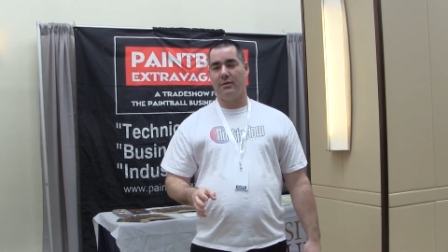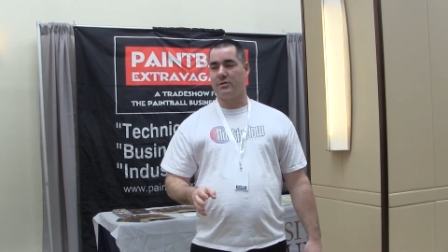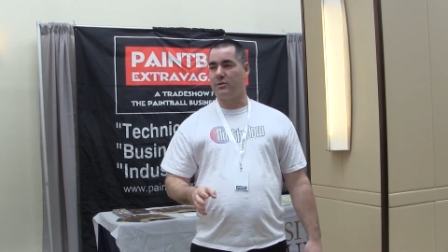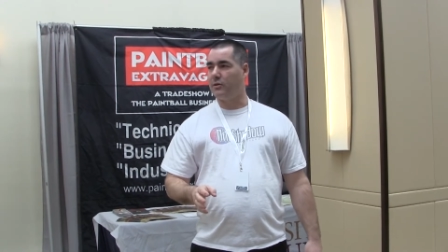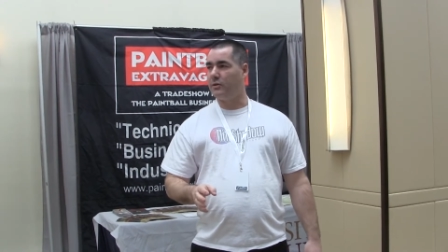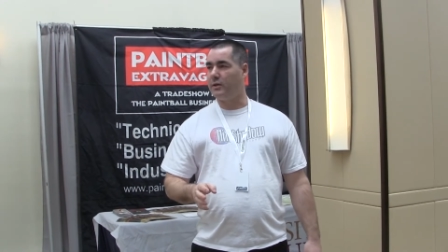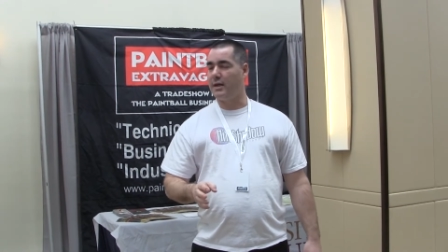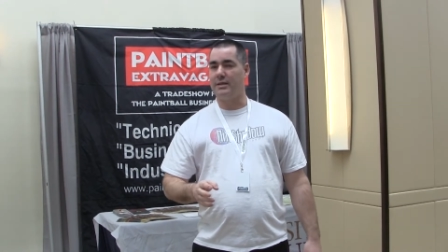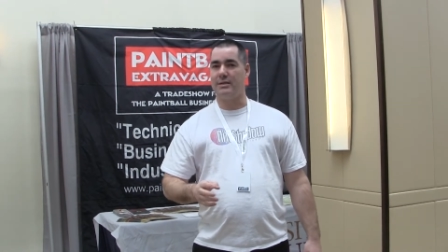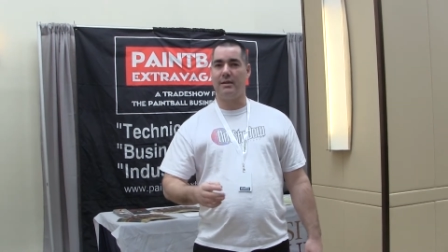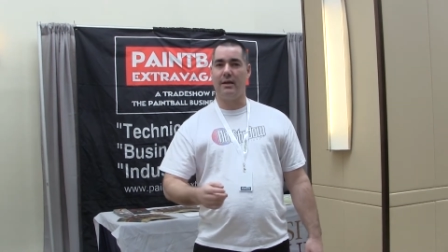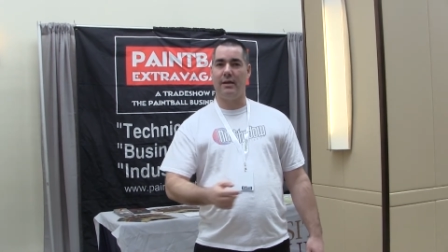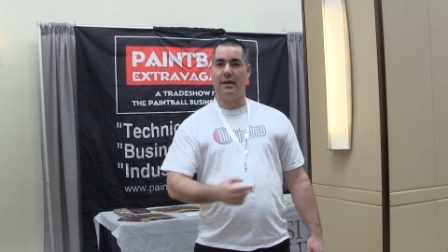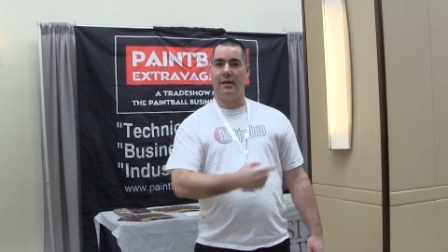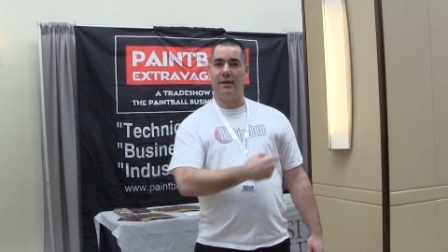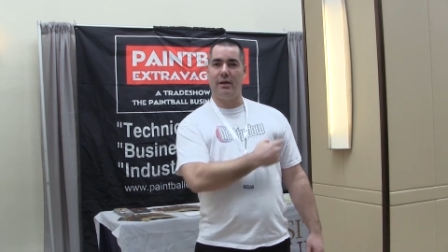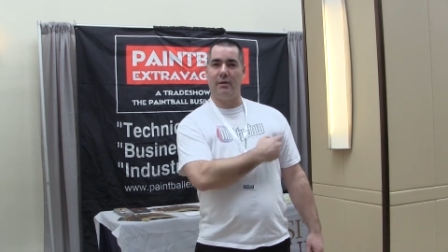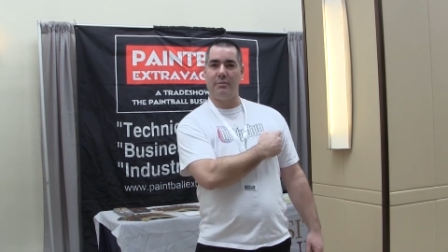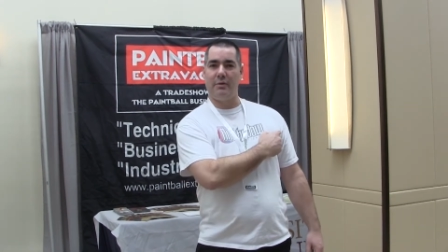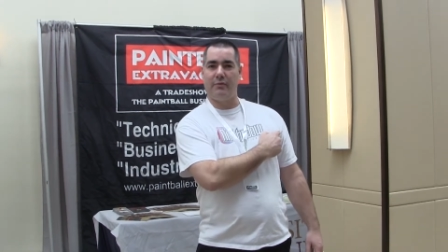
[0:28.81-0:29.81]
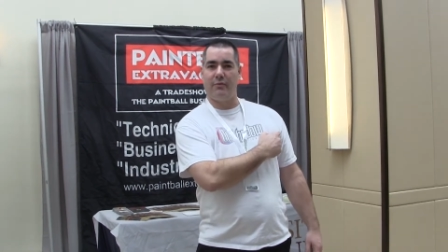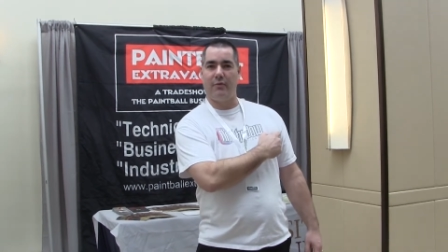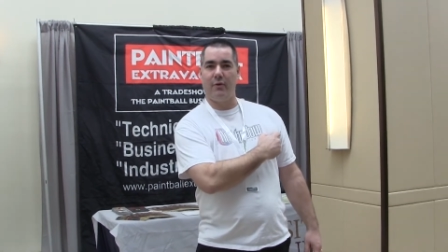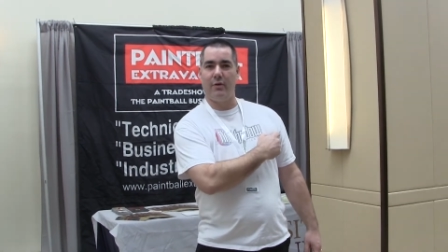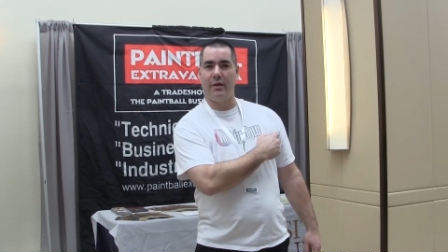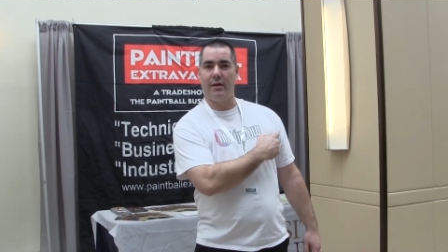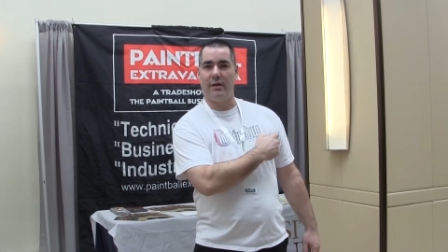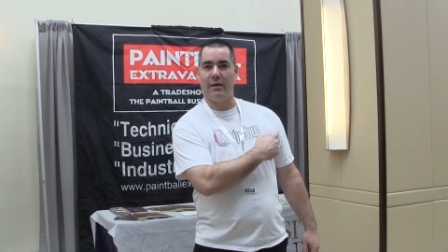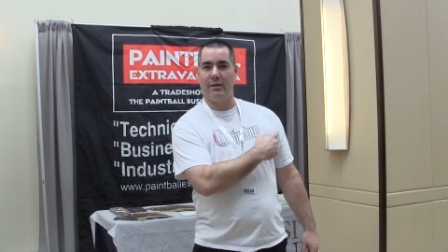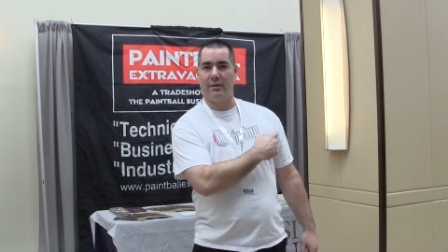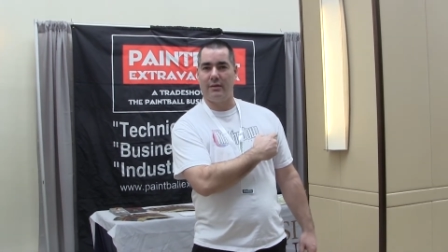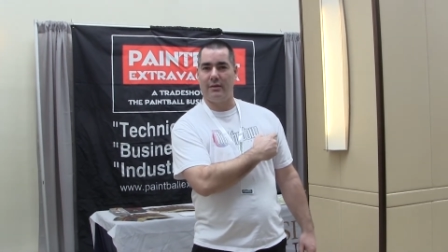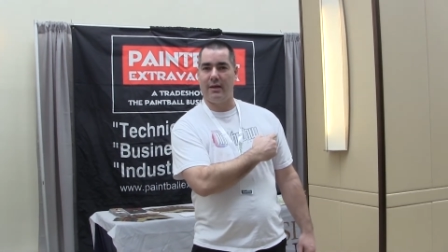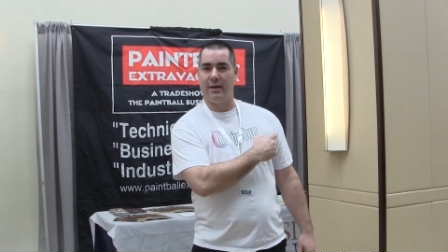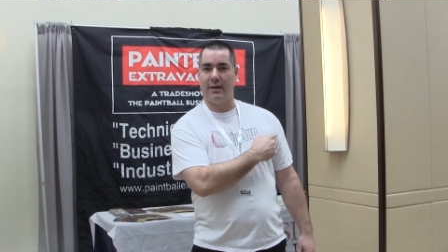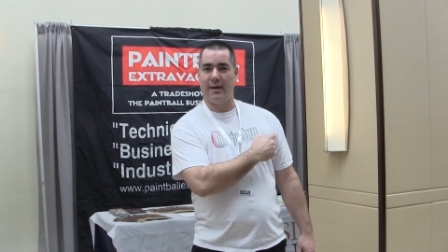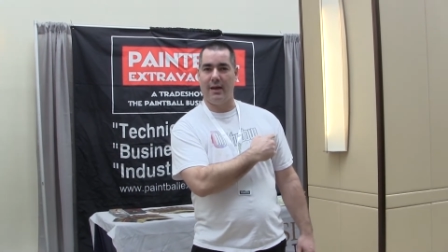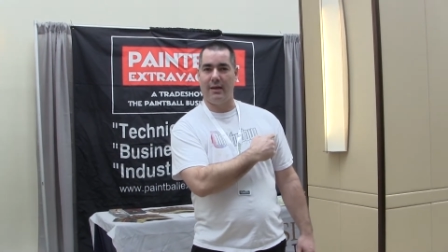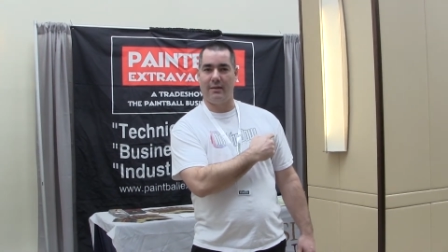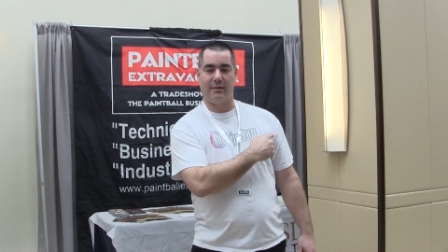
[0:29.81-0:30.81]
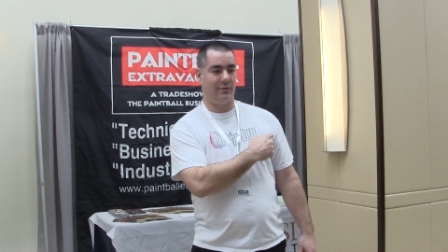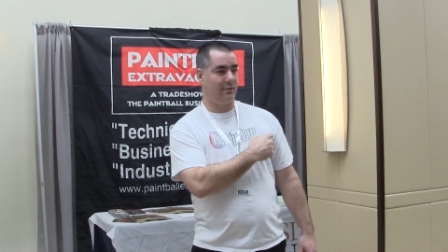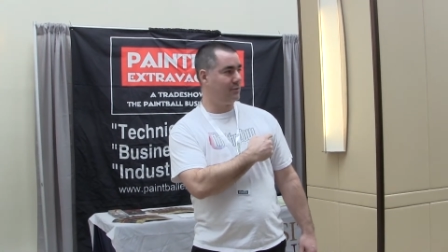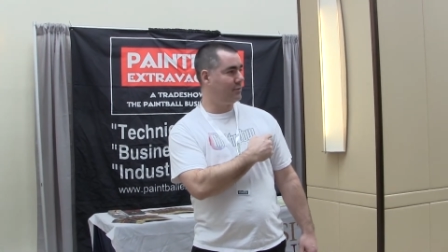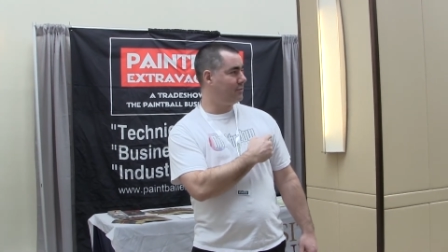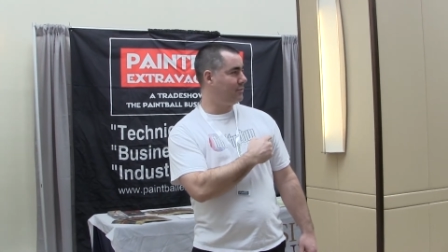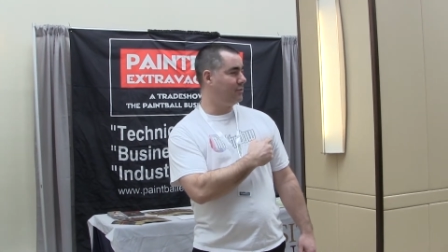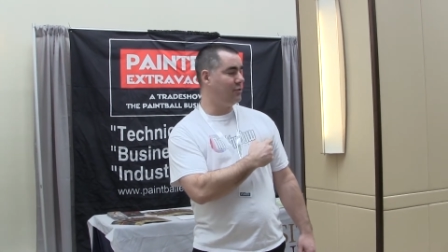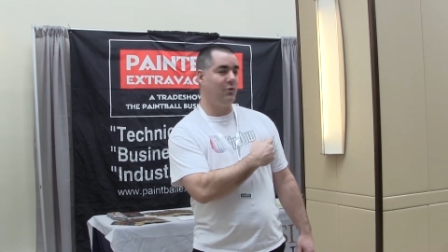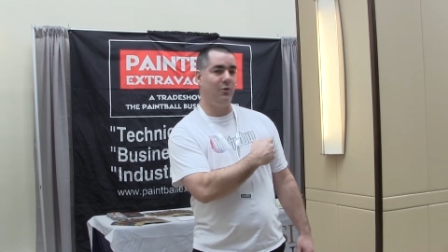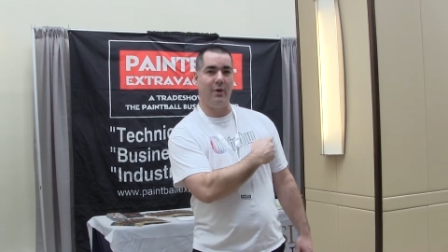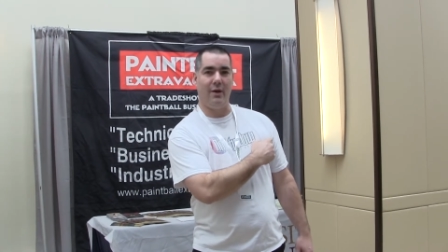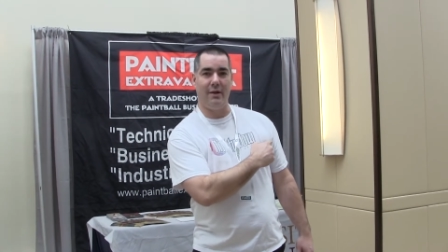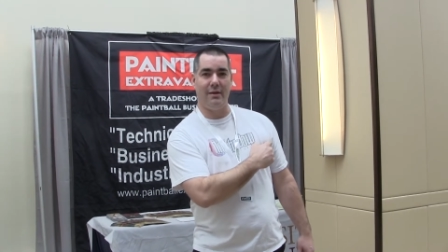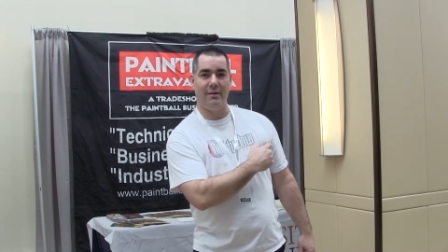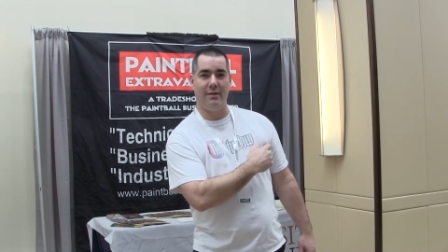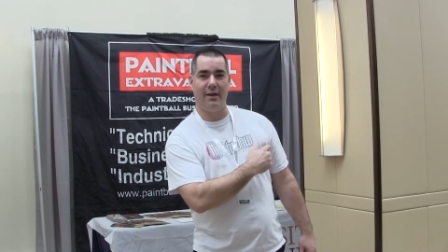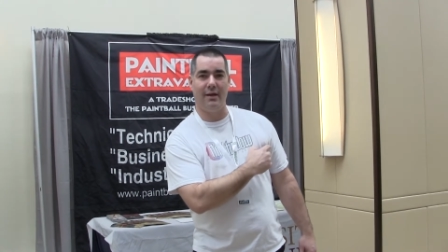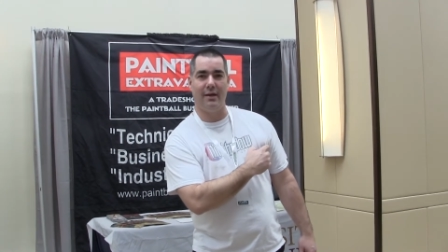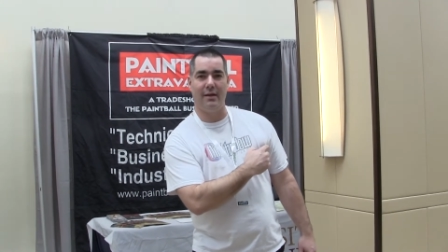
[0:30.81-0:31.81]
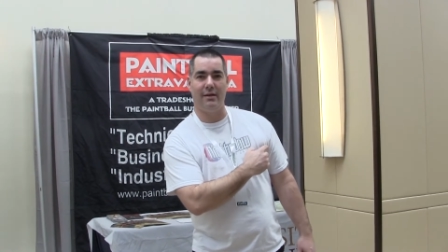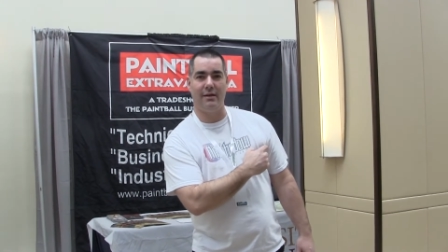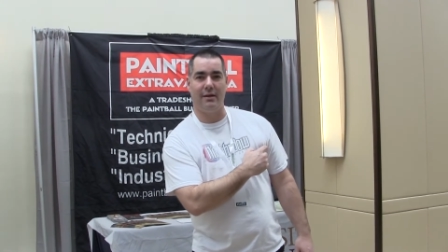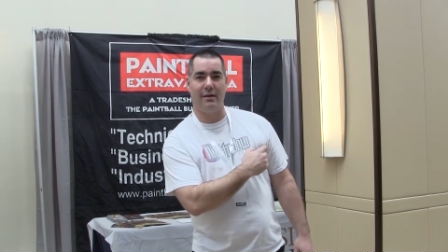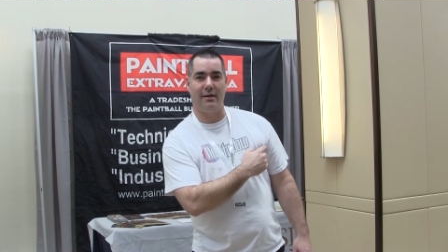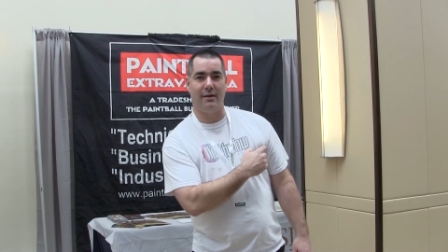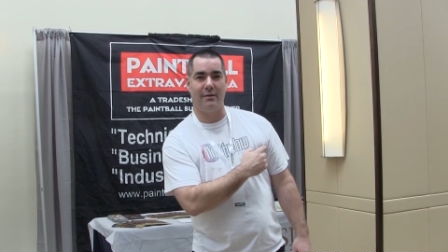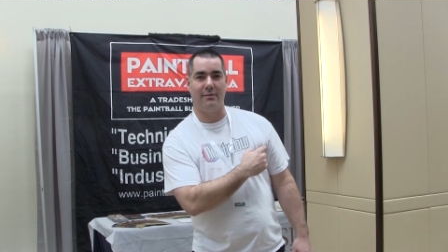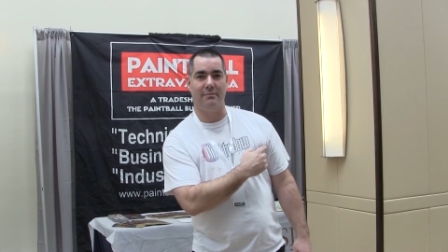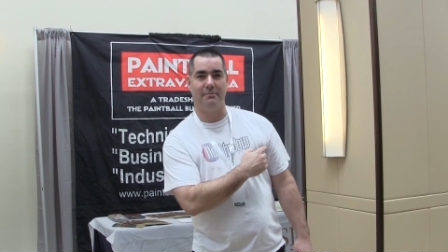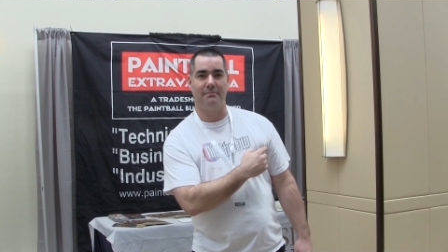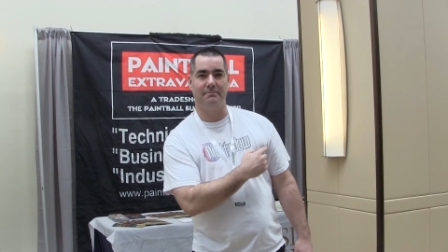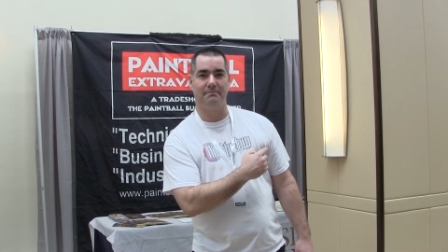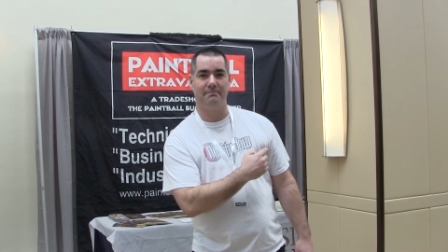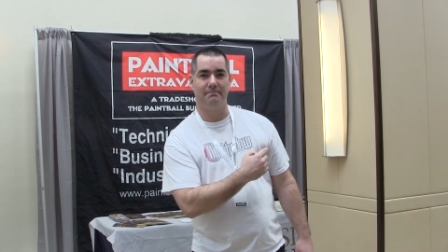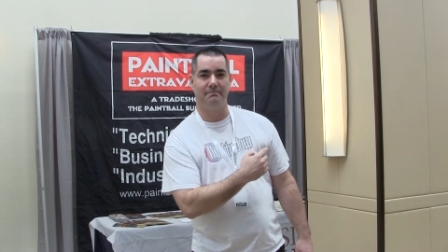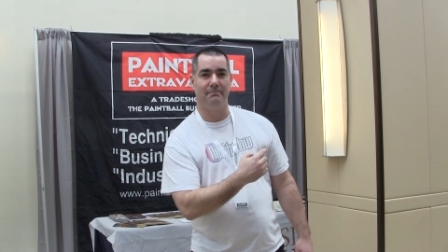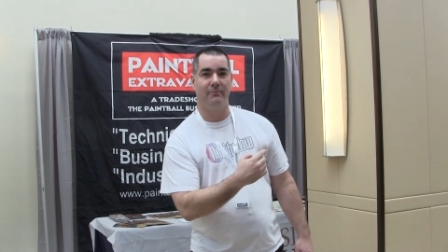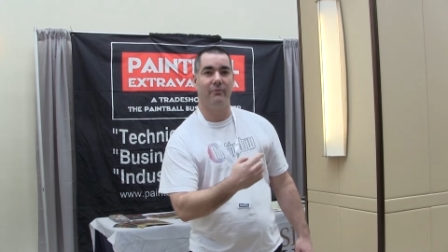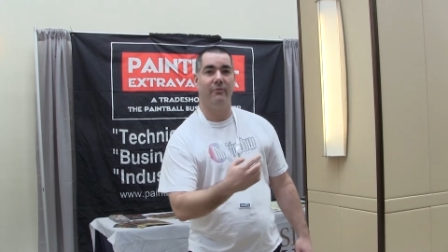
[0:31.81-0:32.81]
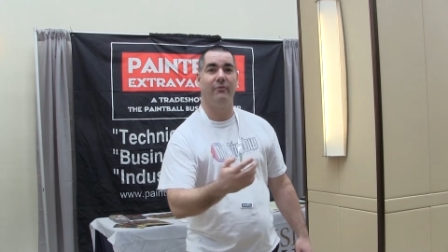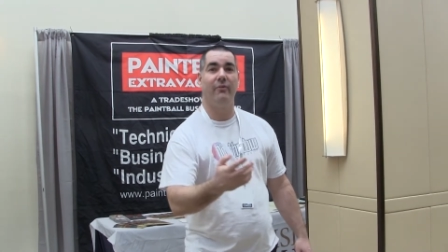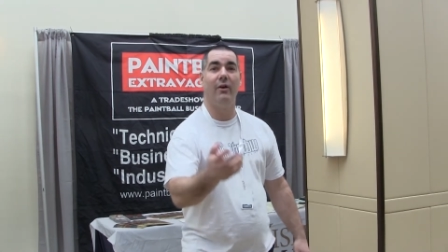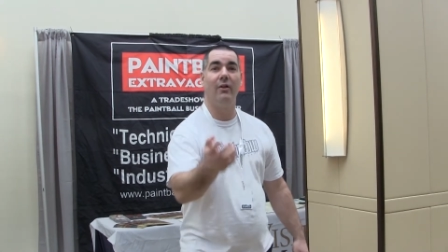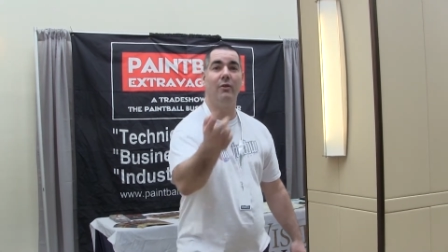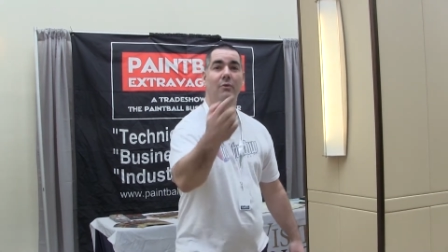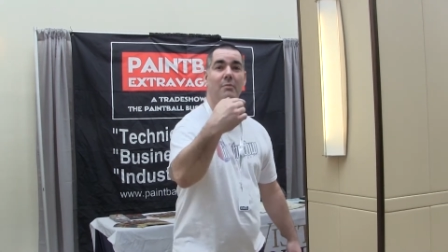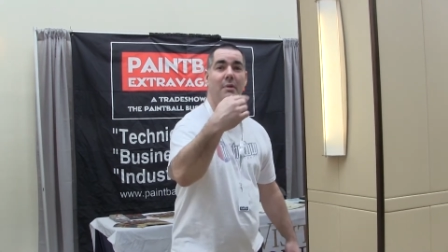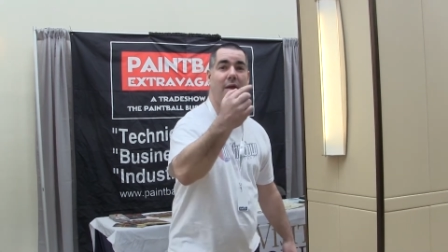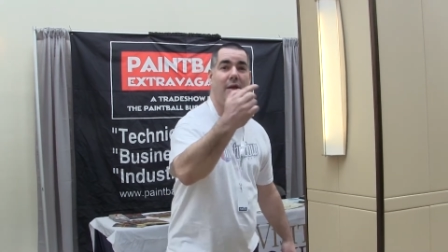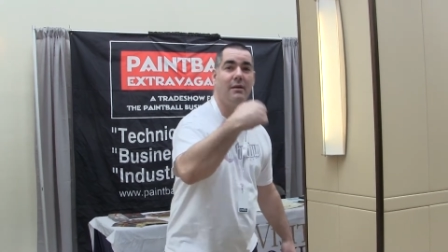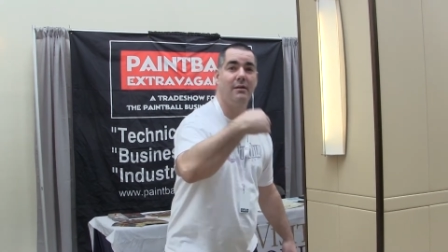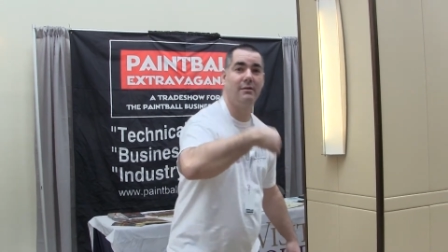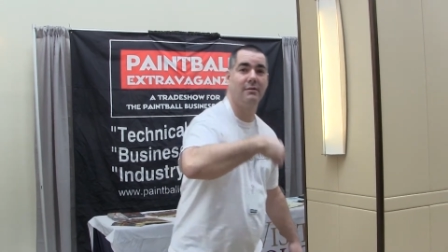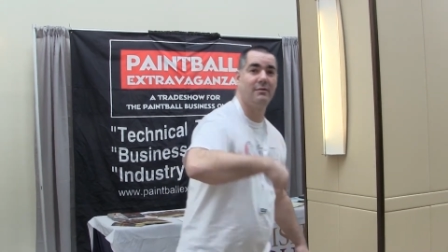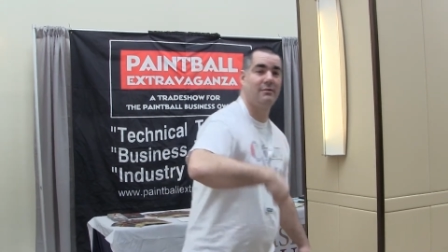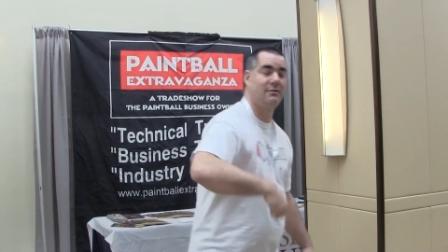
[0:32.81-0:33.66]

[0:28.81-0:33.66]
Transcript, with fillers: So let's get in there before they, they get to it and um, follow me. it's